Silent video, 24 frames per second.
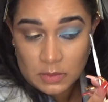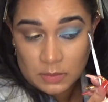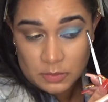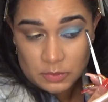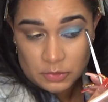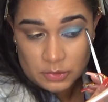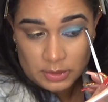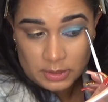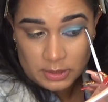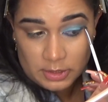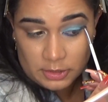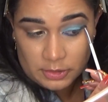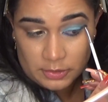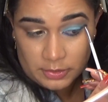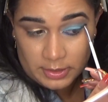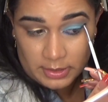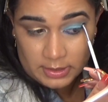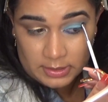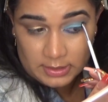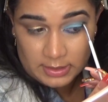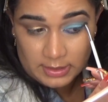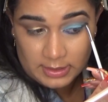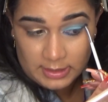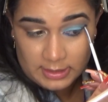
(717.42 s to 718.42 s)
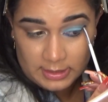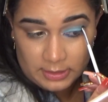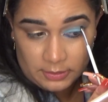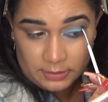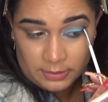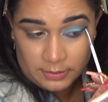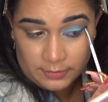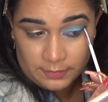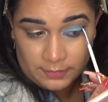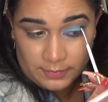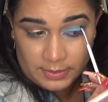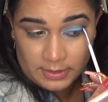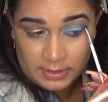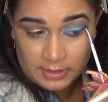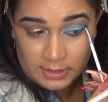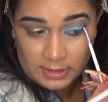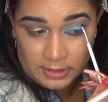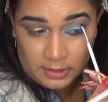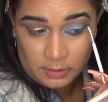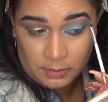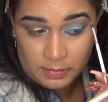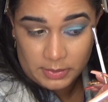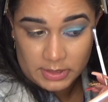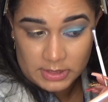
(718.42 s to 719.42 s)
Trying to create that outer V
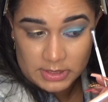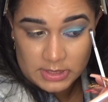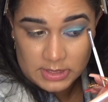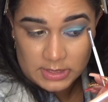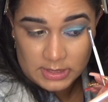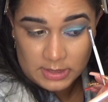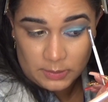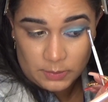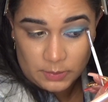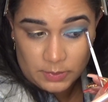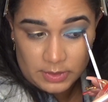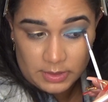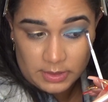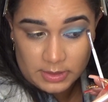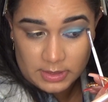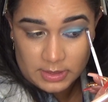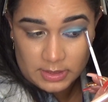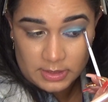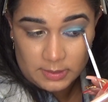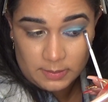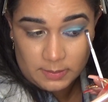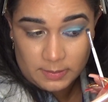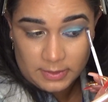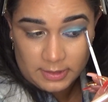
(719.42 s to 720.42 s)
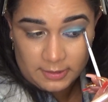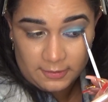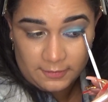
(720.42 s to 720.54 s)
here, but it's not working in my